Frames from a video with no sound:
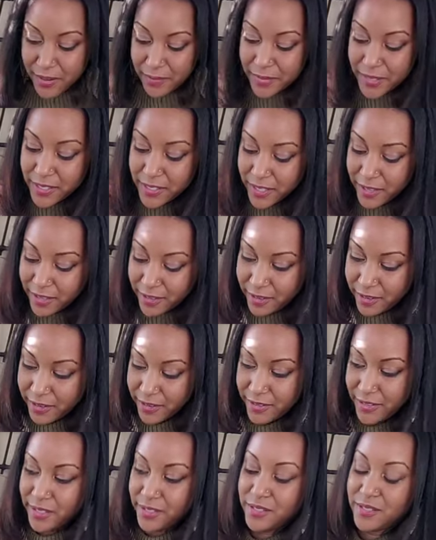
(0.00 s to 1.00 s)
I'm gonna set her
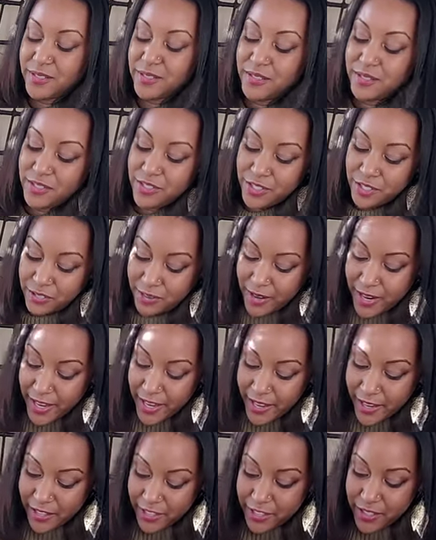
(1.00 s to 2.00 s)
on this
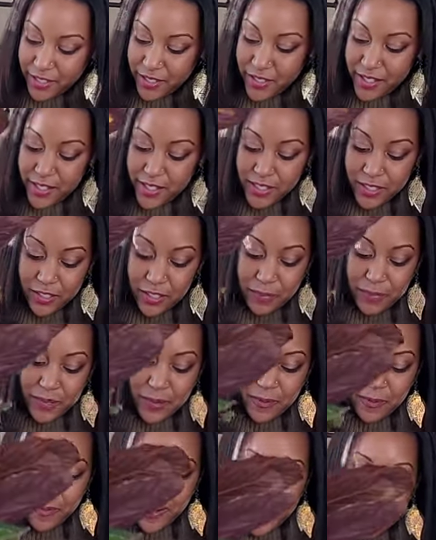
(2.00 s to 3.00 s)
tray because she is a little
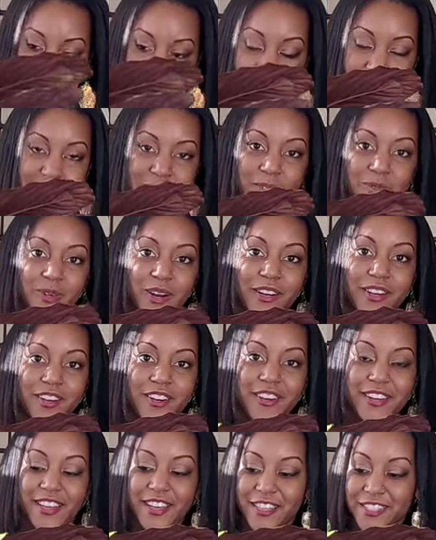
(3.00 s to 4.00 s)
bit wet. I just watered
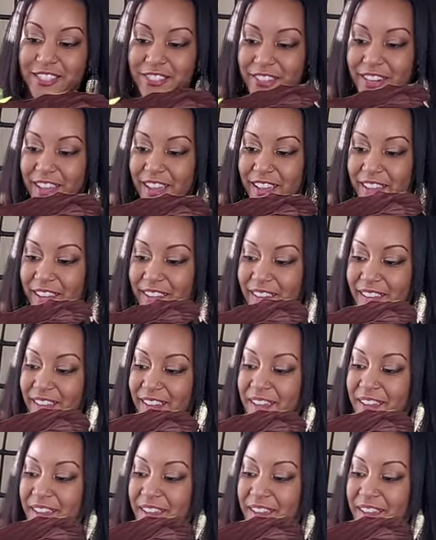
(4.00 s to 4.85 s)
her yesterday.